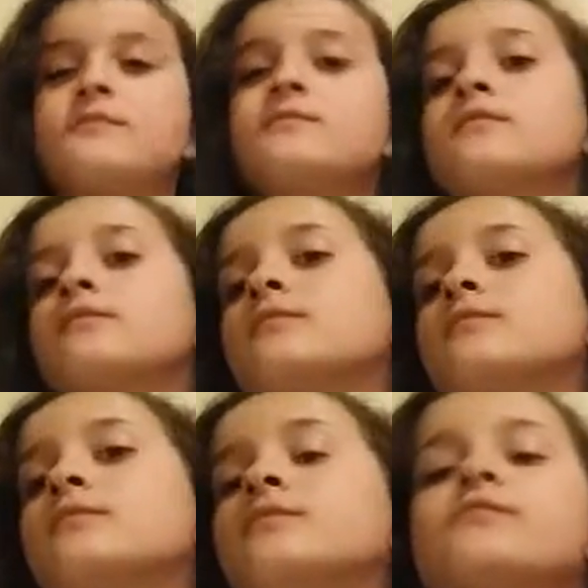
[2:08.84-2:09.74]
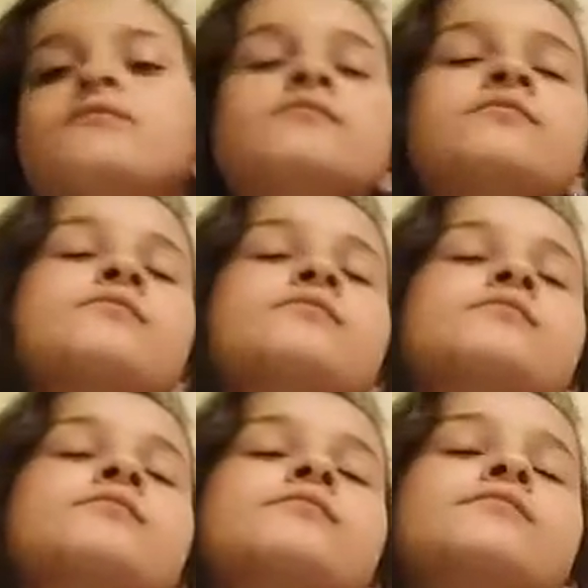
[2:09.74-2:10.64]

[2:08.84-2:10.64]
(silence)